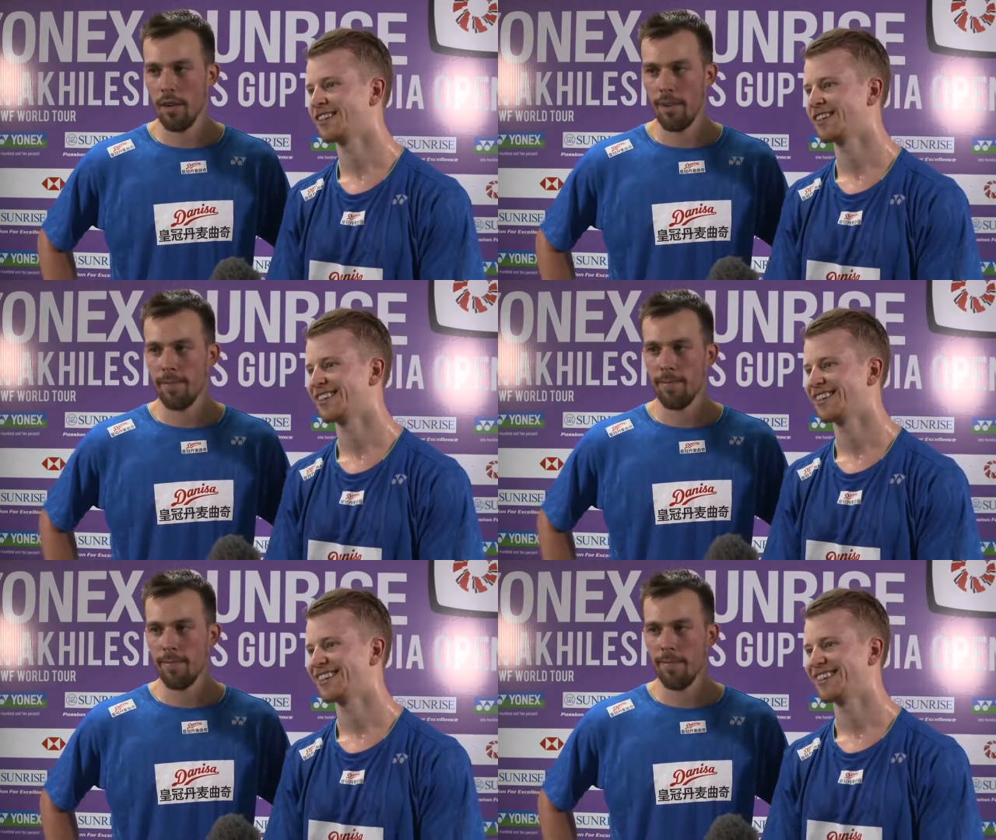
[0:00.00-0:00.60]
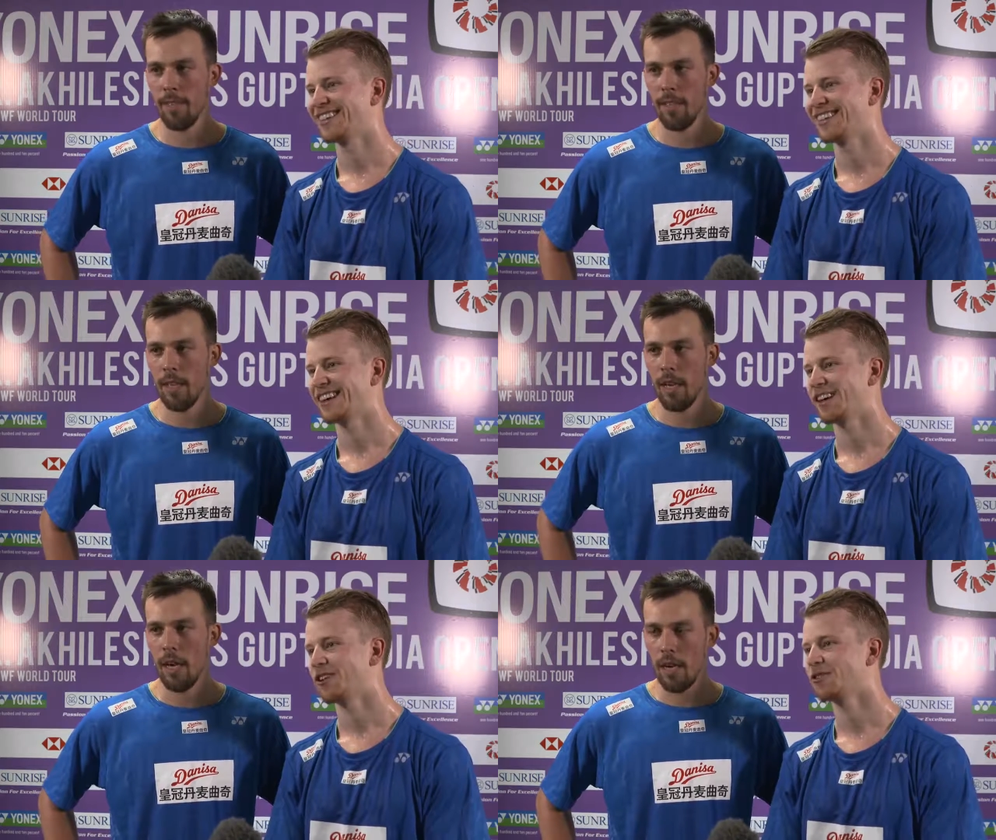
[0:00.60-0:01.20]
Speaker 1: Yeah. In
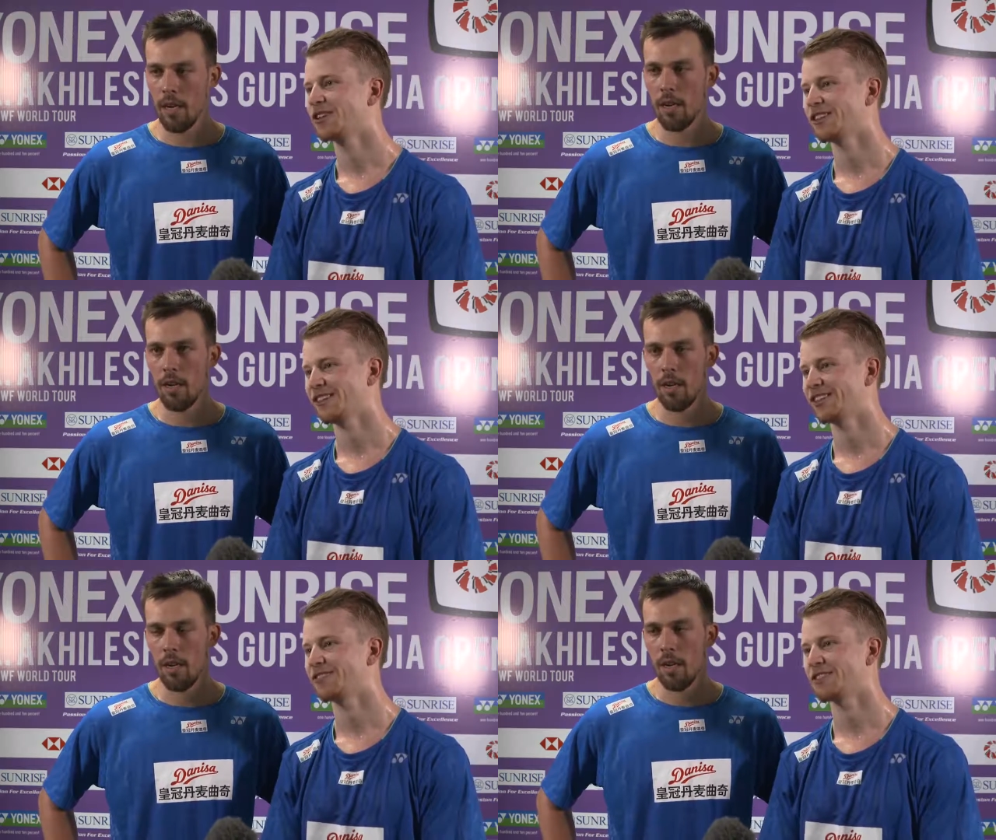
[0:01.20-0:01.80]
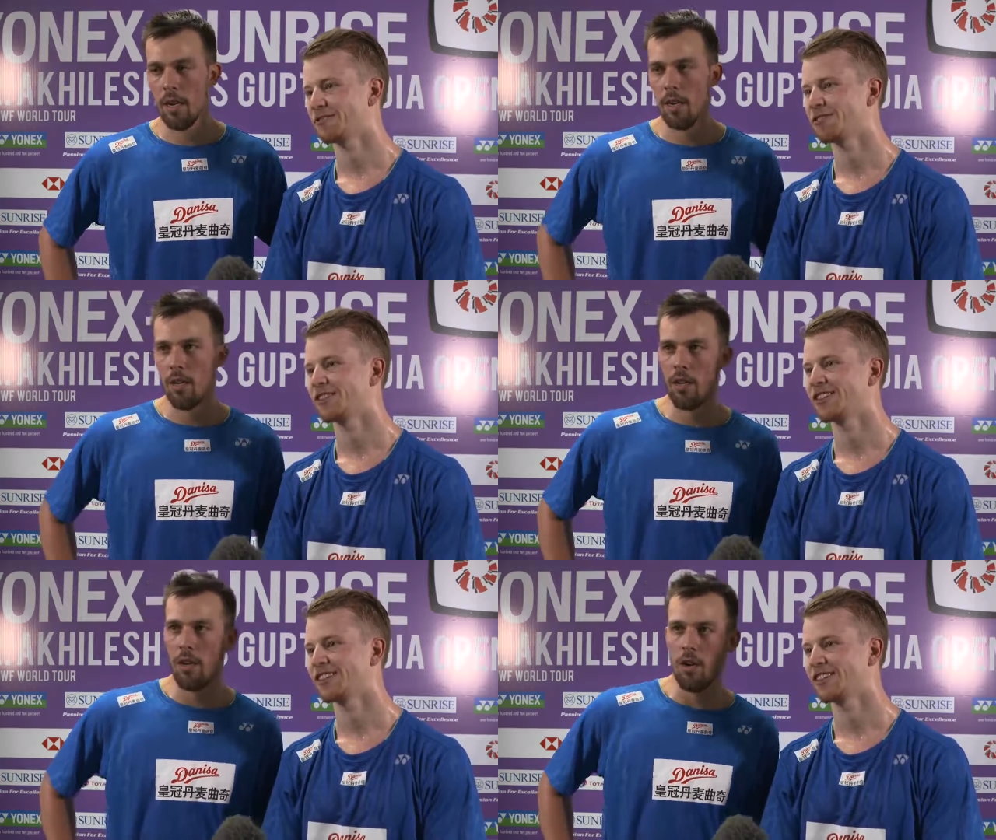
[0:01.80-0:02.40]
Delhi? A local in
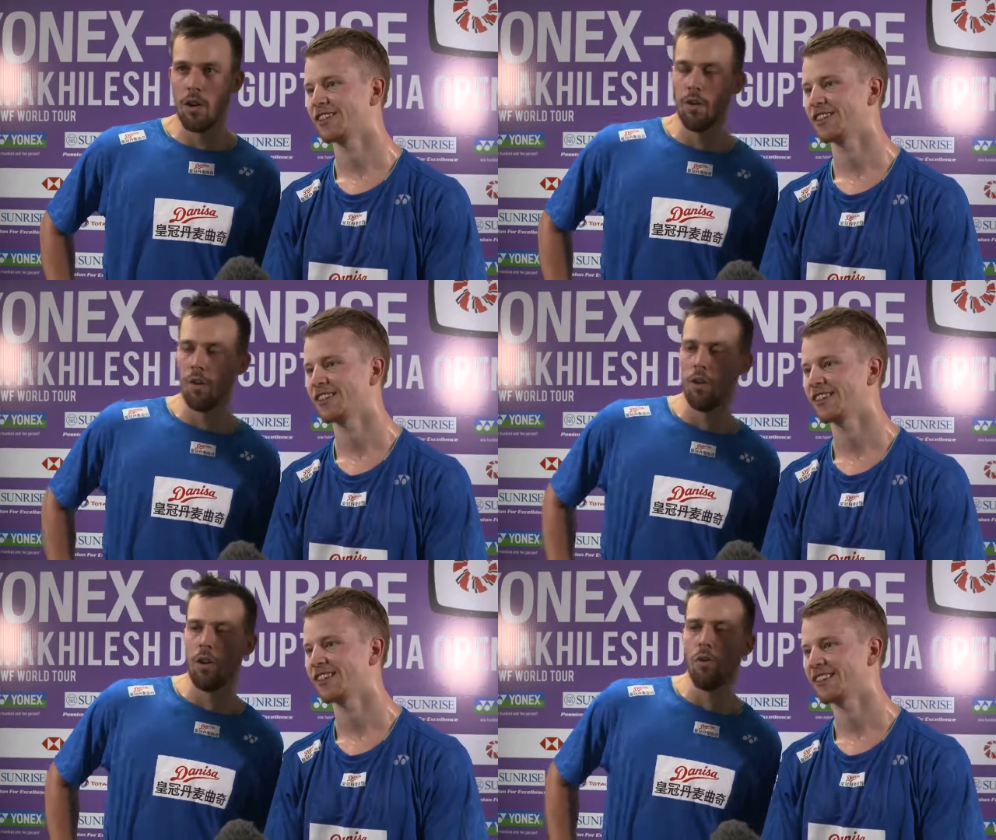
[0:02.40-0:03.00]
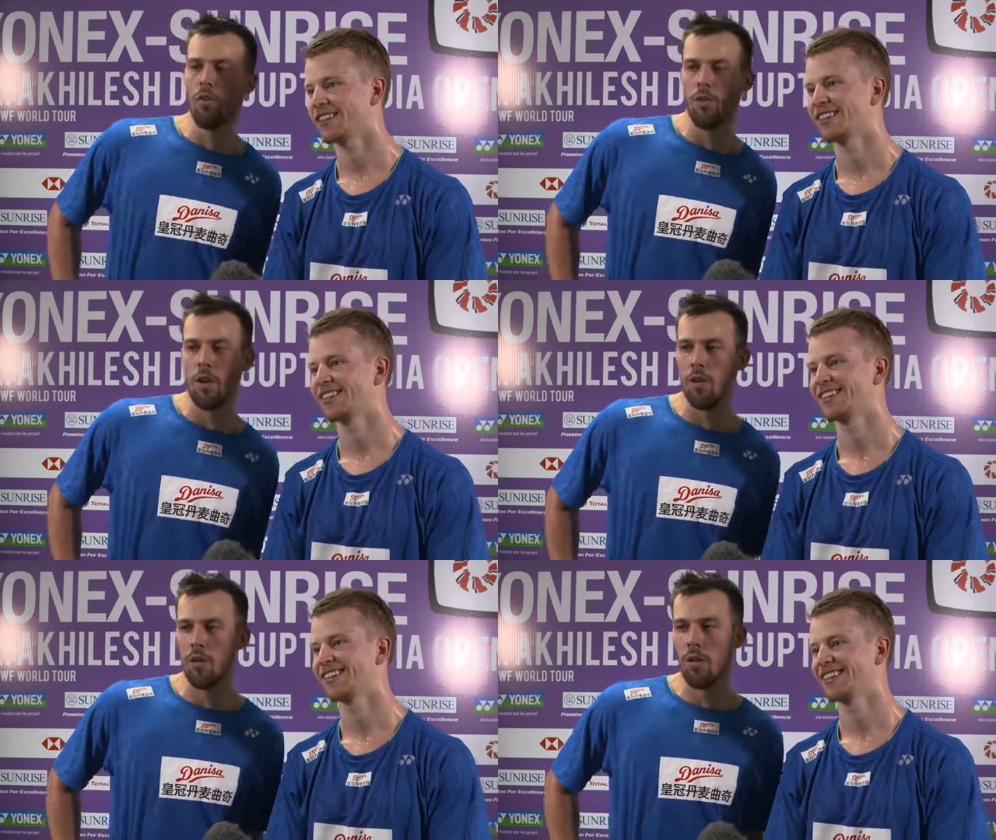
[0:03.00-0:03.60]
restaurant in Delhi. or oh, close
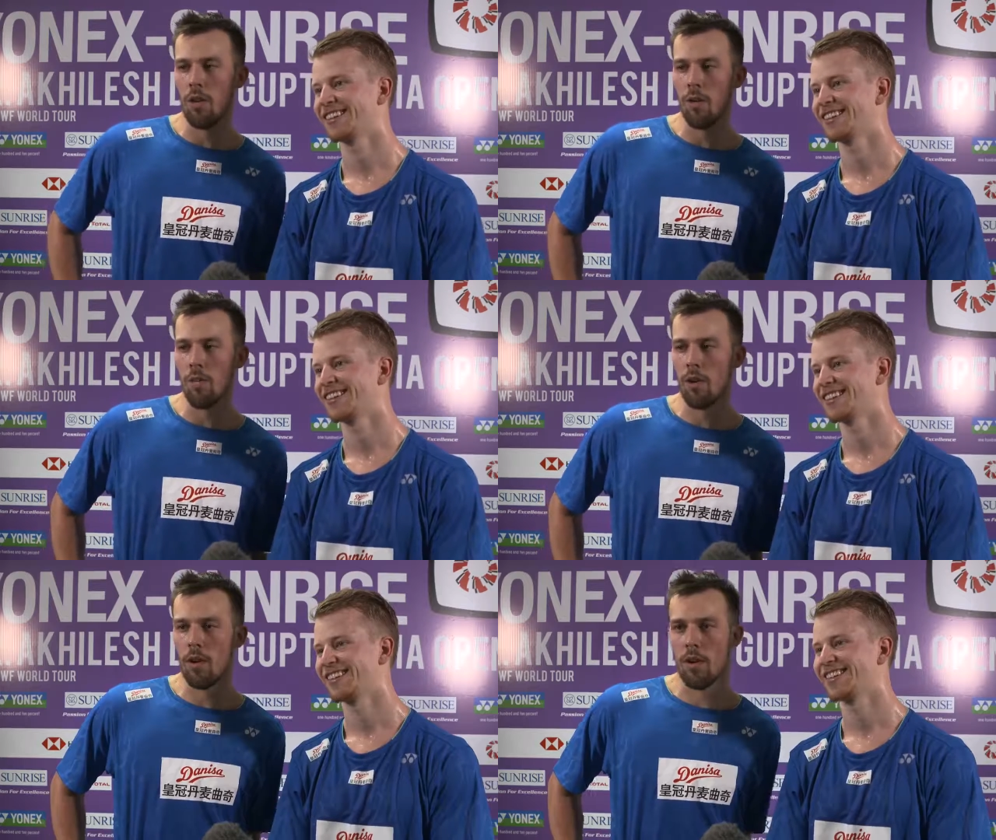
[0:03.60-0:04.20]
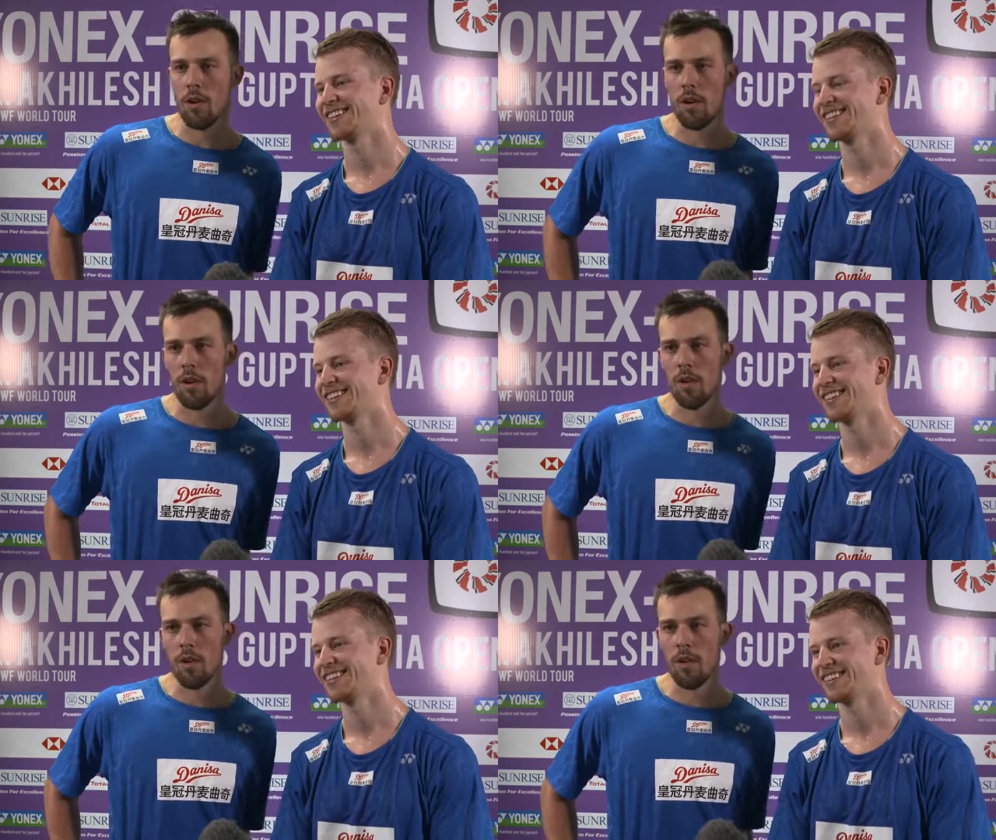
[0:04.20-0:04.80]
to our hotel, but
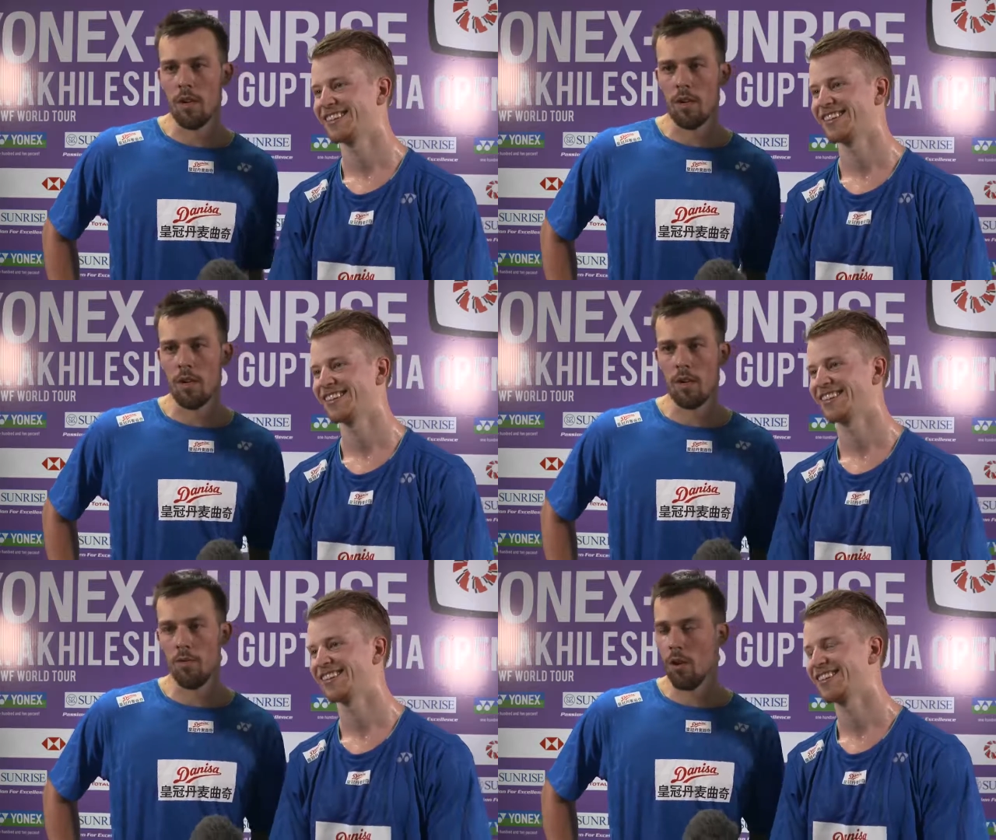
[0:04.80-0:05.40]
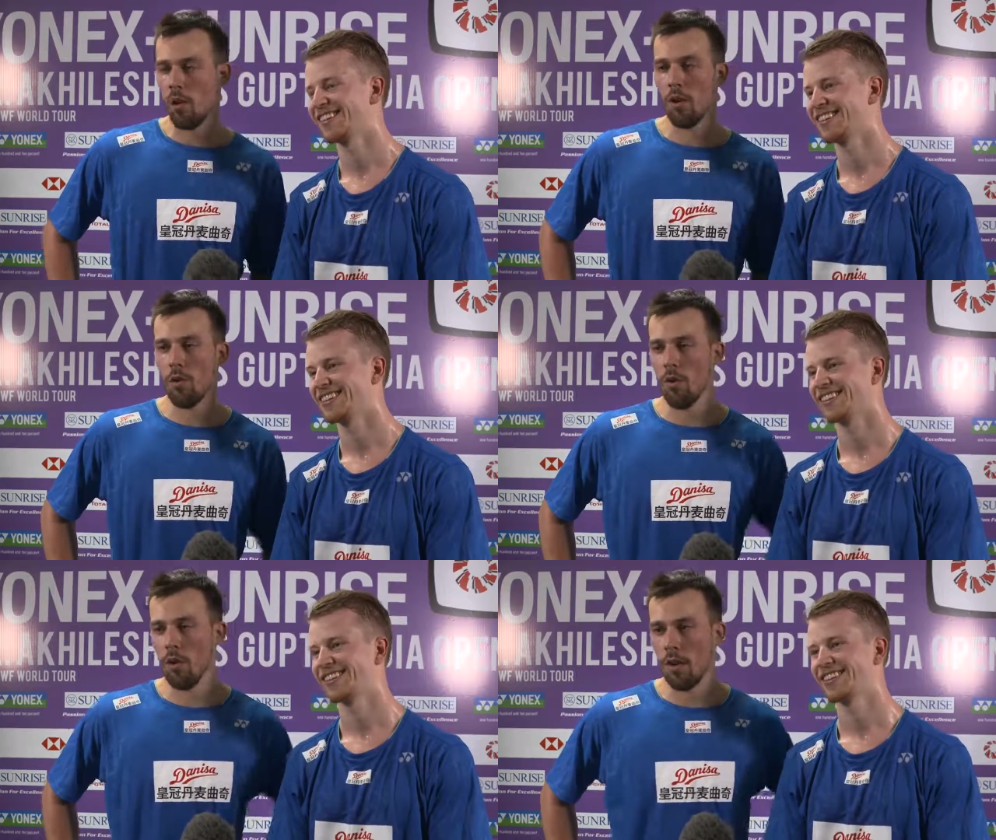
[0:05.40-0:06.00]
uh, it's really
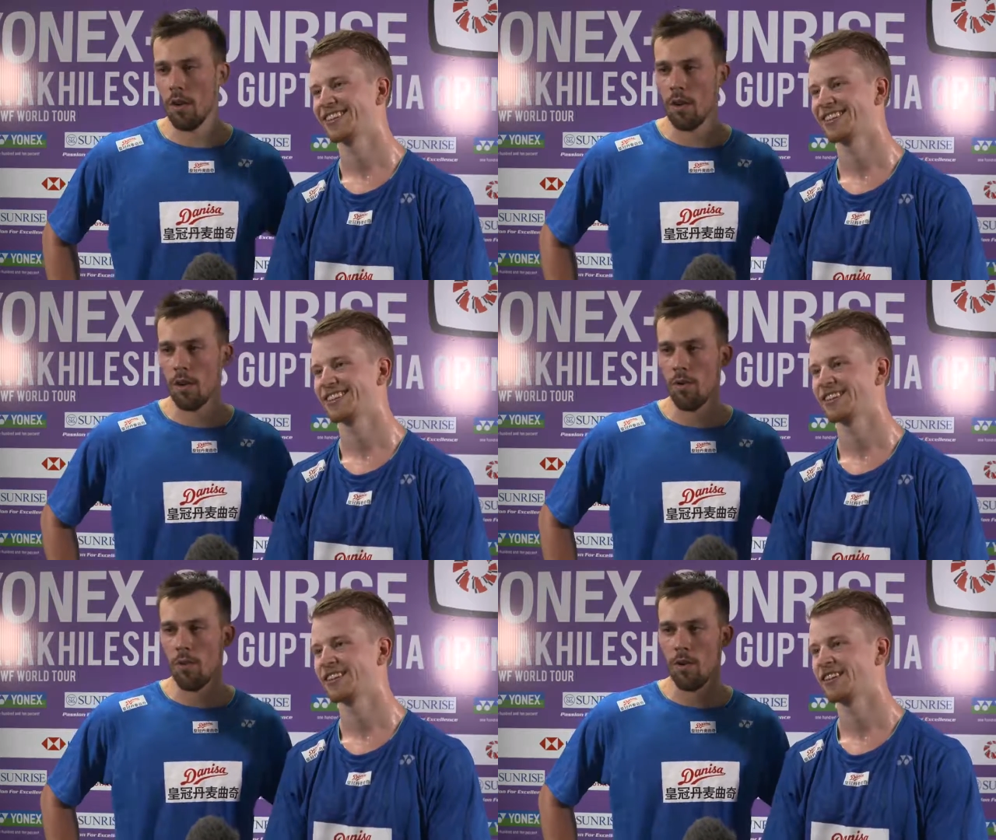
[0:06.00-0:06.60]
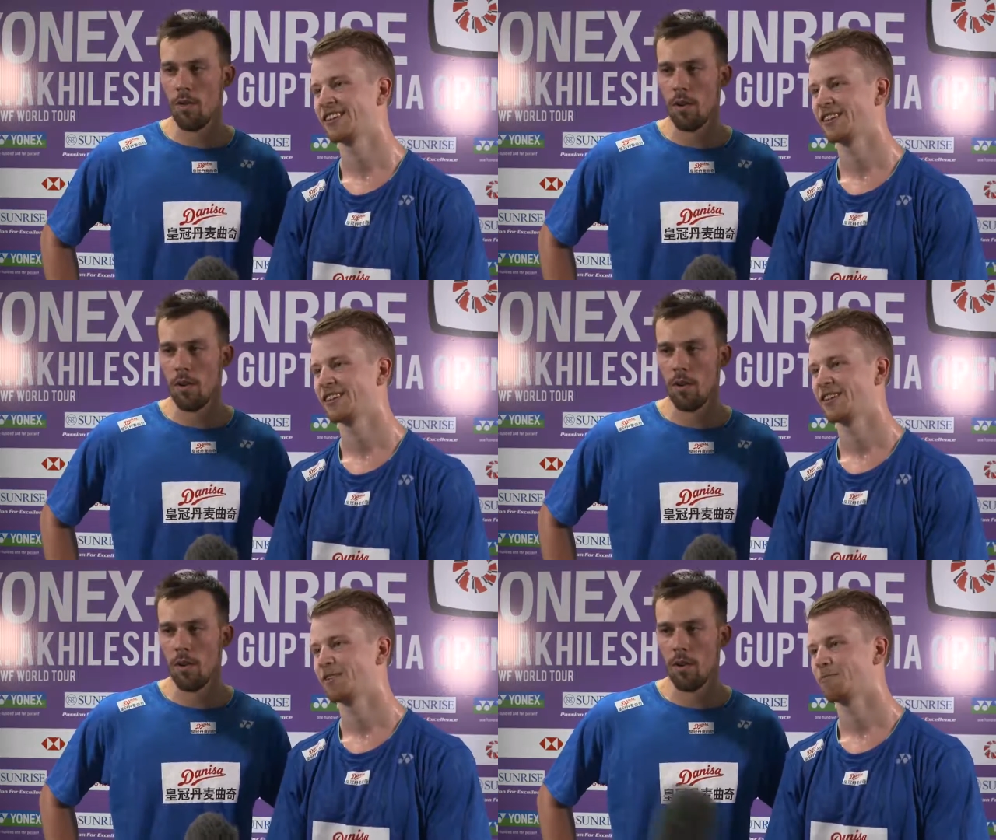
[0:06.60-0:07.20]
cozy and a good restaurant.